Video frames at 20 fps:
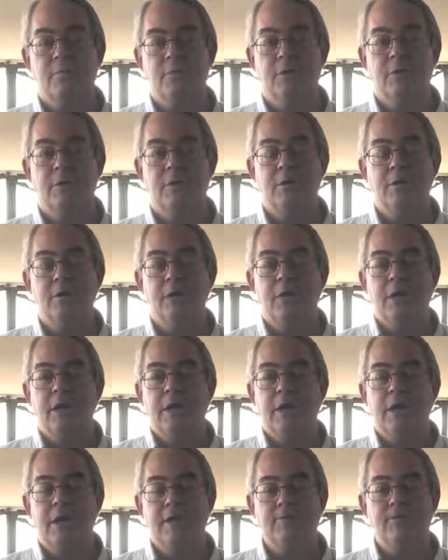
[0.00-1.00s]
But
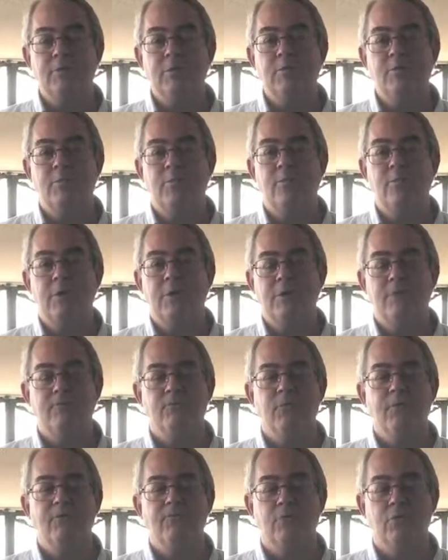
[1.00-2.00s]

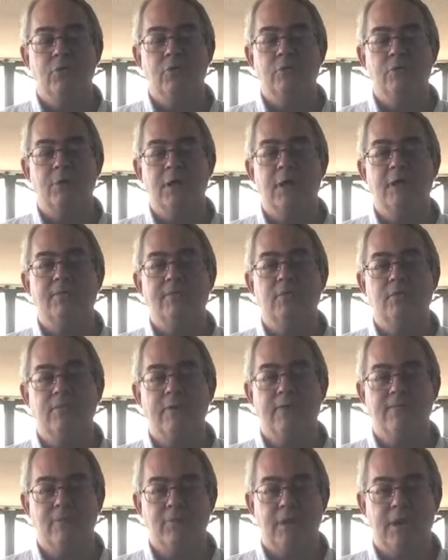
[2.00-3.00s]
every photograph of
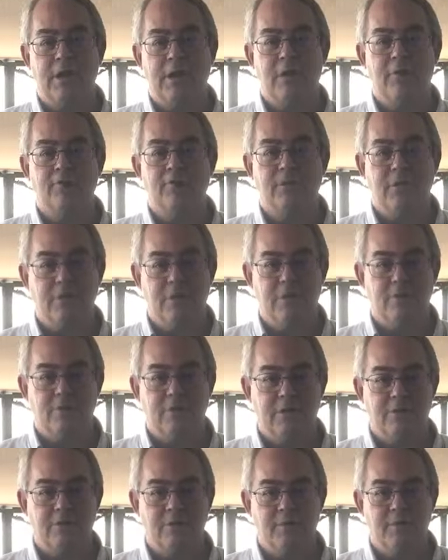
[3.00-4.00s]
every house on our
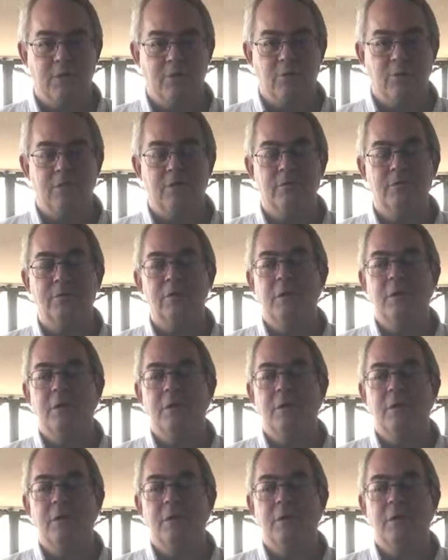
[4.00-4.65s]
testimonial